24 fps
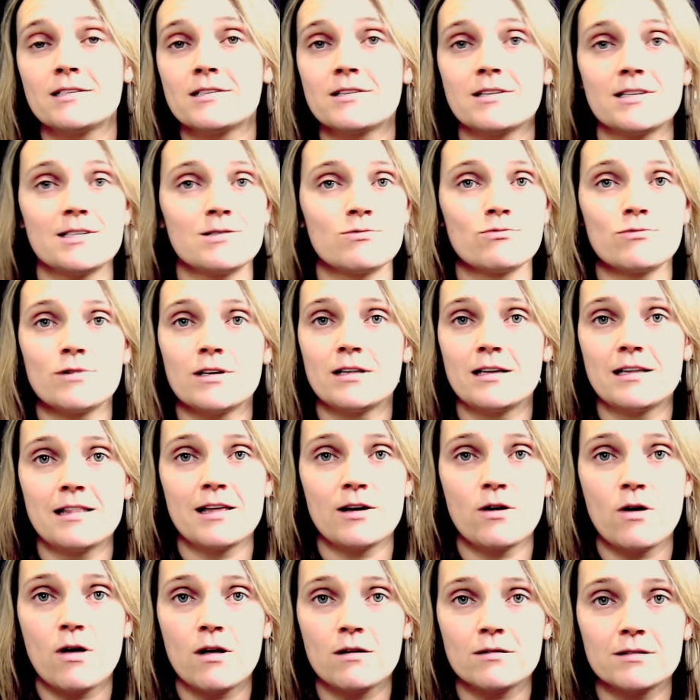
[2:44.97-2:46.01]
because really they
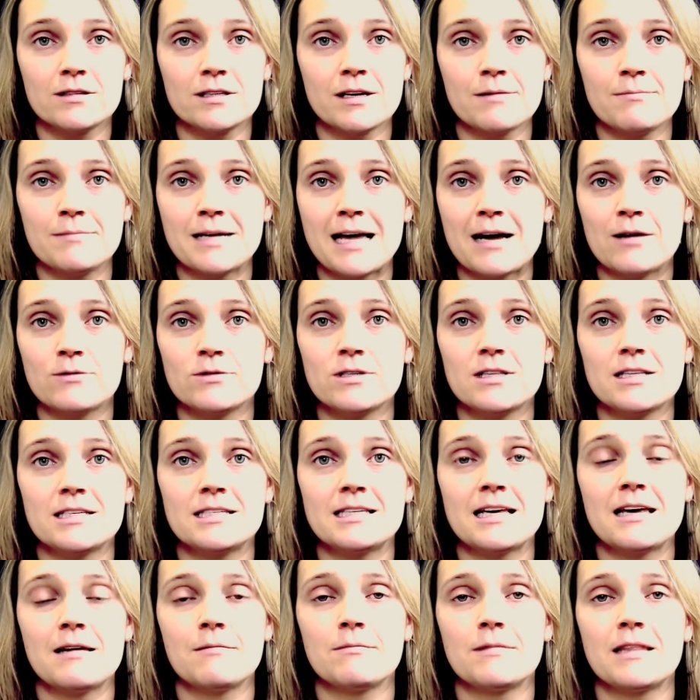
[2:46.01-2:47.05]
all come down to the
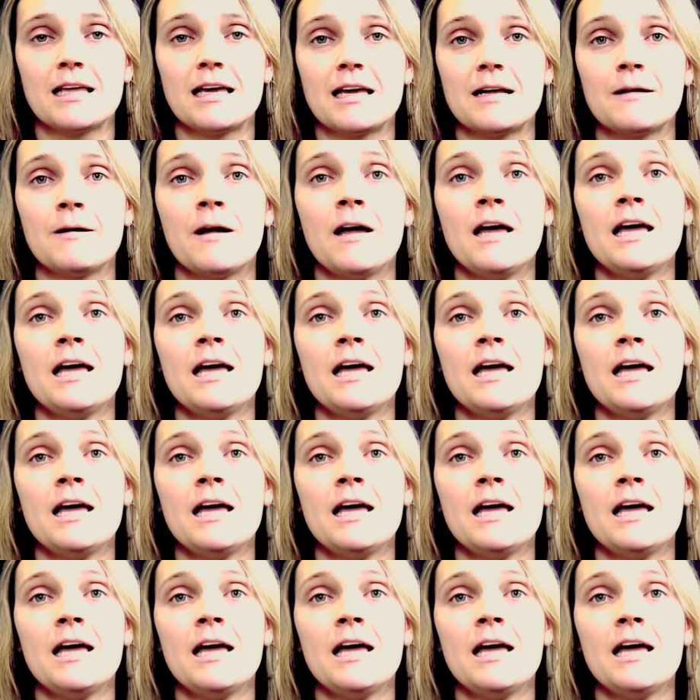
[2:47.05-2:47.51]
same thing,